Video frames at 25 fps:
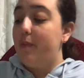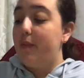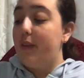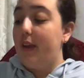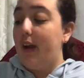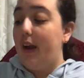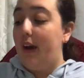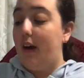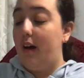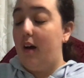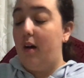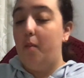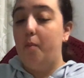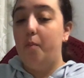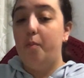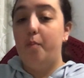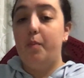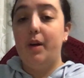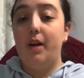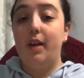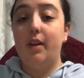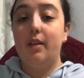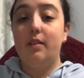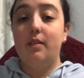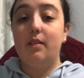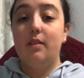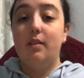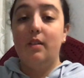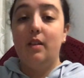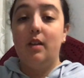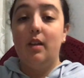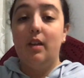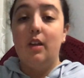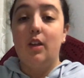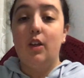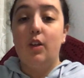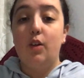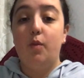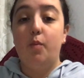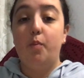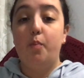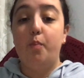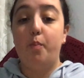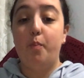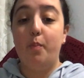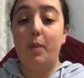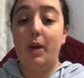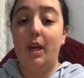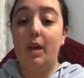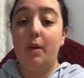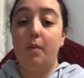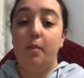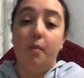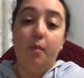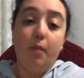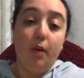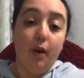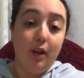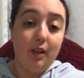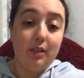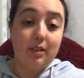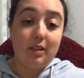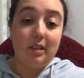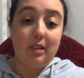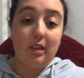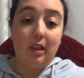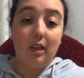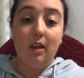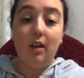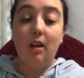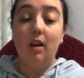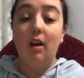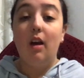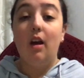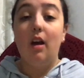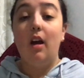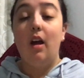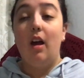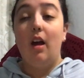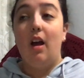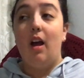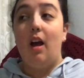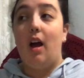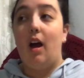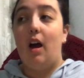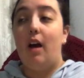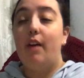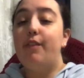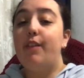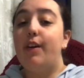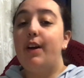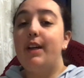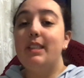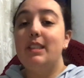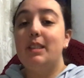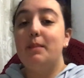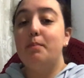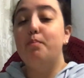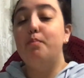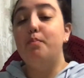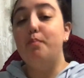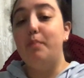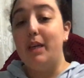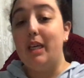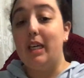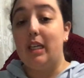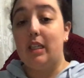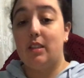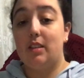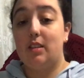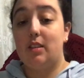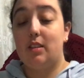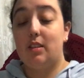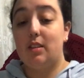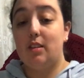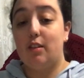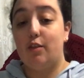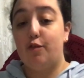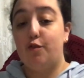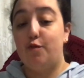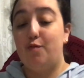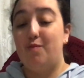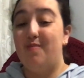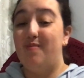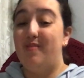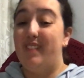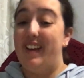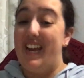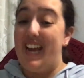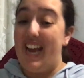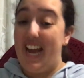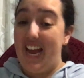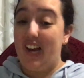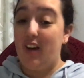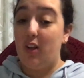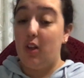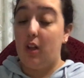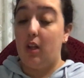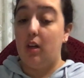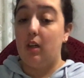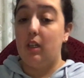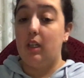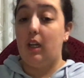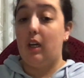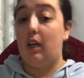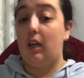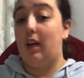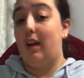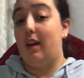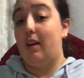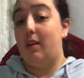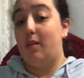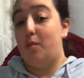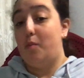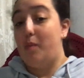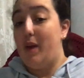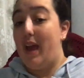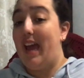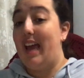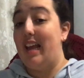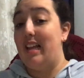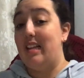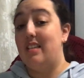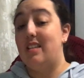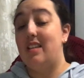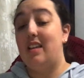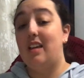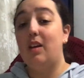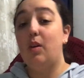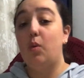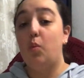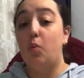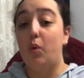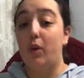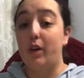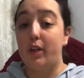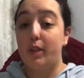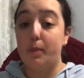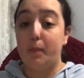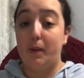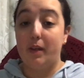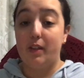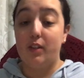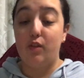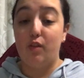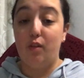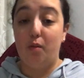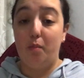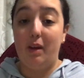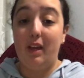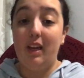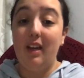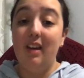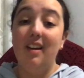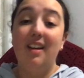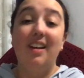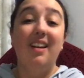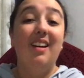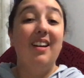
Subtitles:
But me personally, I find a mix of outlining and pantsing works best for me.